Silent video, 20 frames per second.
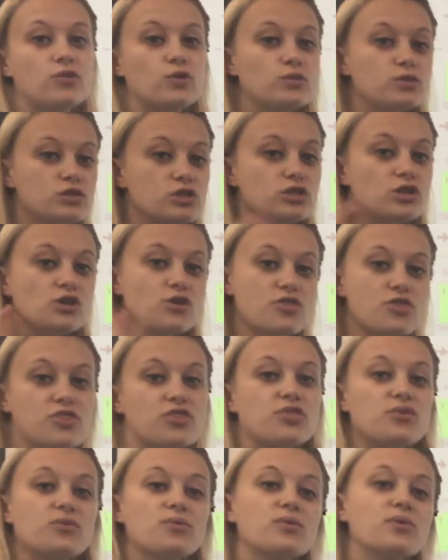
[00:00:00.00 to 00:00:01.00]
Those are your
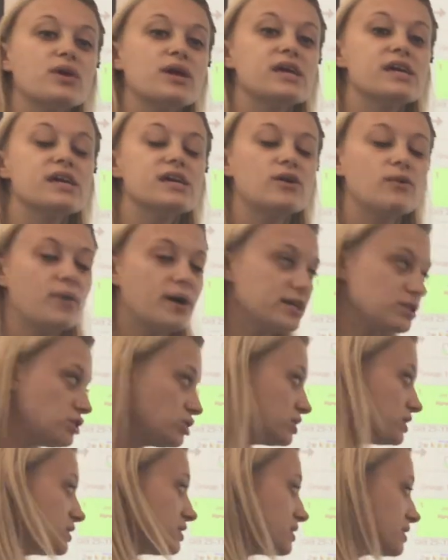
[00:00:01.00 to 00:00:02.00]
three
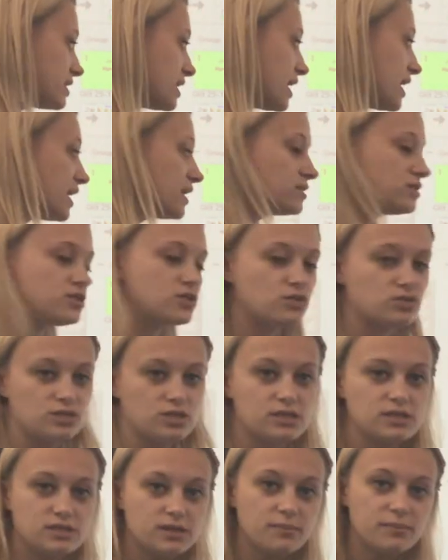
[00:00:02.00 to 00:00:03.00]
questions to answer
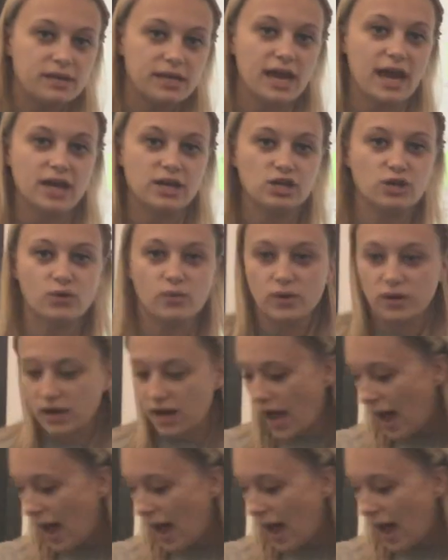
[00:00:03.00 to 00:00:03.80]
to somebody at your